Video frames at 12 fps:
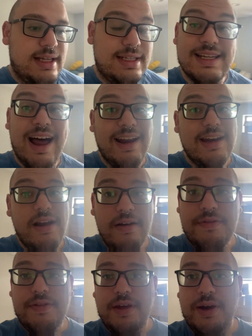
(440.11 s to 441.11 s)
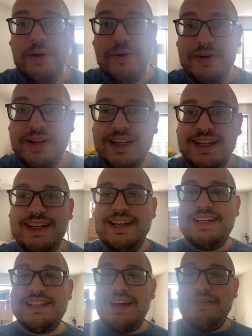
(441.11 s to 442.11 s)
not enough though,
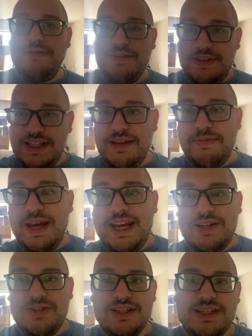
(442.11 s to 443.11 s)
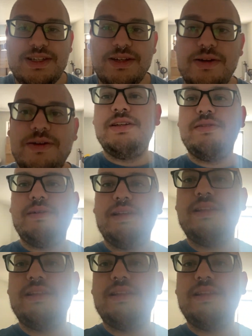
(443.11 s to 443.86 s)
because I have 15 pages, so don't mind the